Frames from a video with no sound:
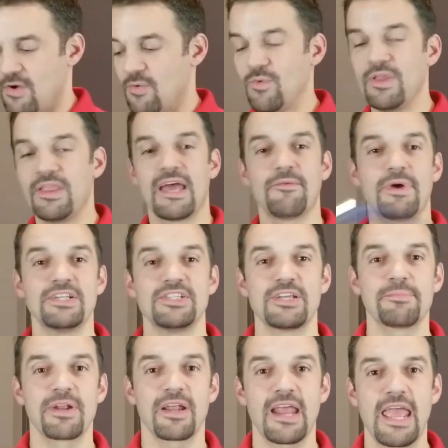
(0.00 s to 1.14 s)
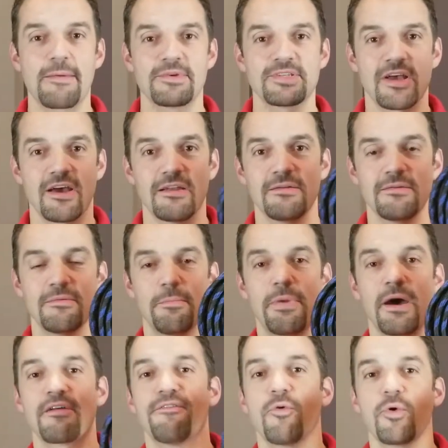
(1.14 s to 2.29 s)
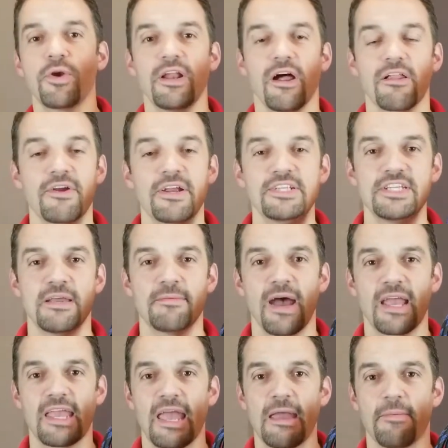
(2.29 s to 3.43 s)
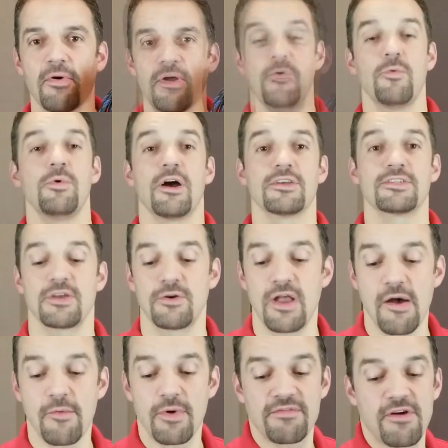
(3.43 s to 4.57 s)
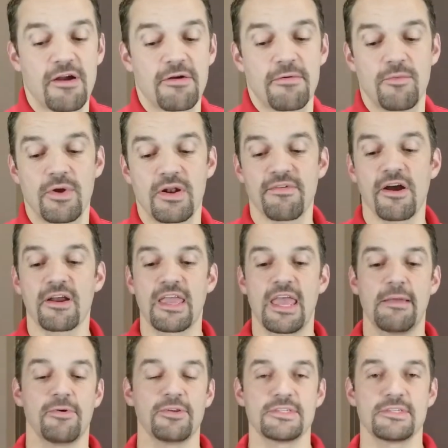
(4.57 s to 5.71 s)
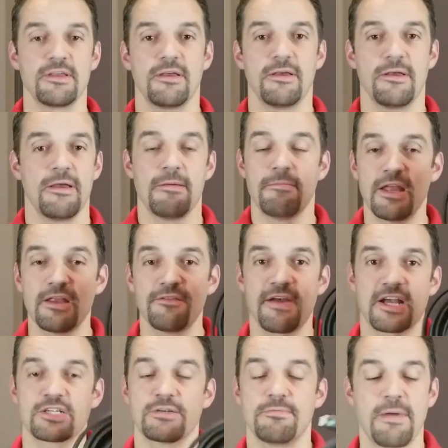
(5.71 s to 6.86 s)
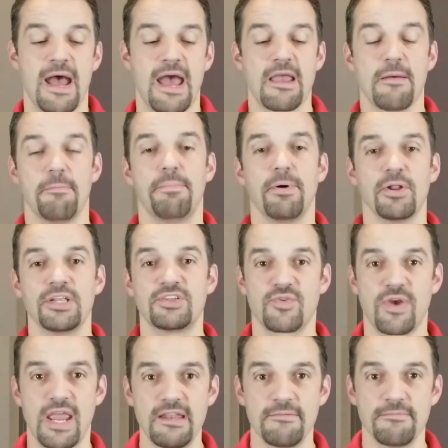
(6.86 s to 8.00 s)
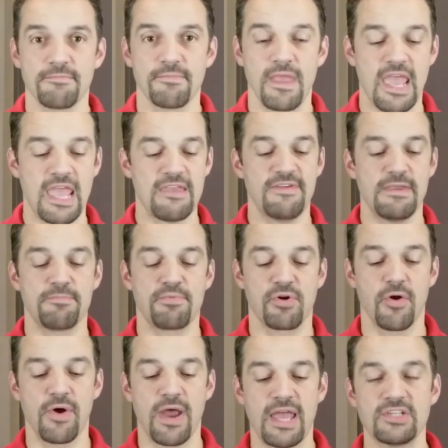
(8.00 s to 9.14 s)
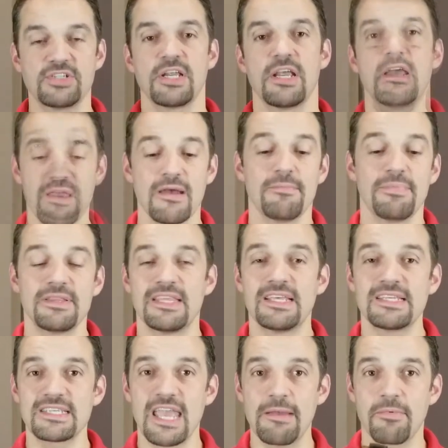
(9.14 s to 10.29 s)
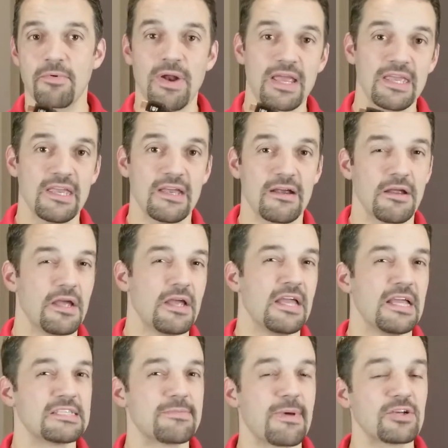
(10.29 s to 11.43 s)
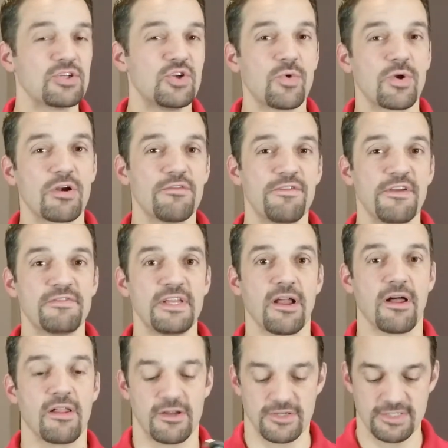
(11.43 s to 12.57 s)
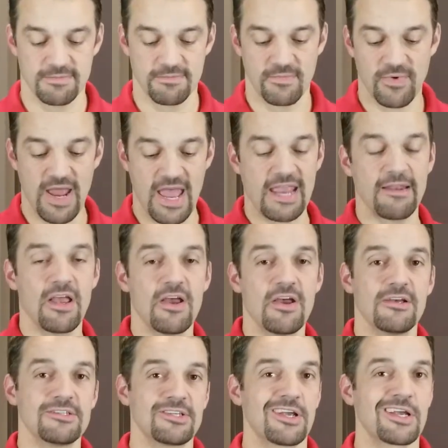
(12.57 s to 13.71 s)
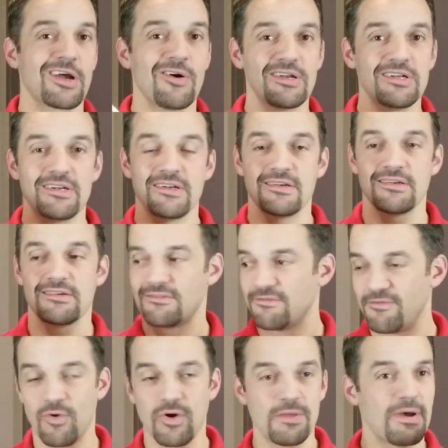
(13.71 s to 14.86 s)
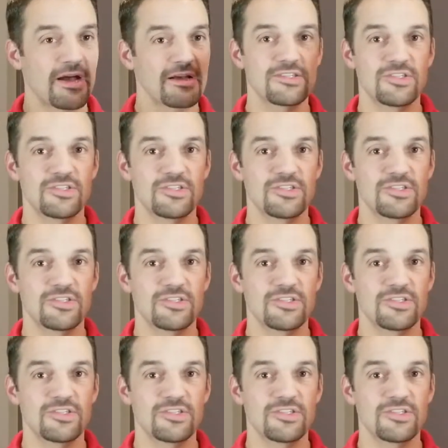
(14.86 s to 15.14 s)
We then went and jumped onto Amazon, bought a $40 HDMI cable. We also got one of our cables manufactured by Bullet Train, AV Pro Edge, but this cable right here is about $250, right? So you're going 40 bucks,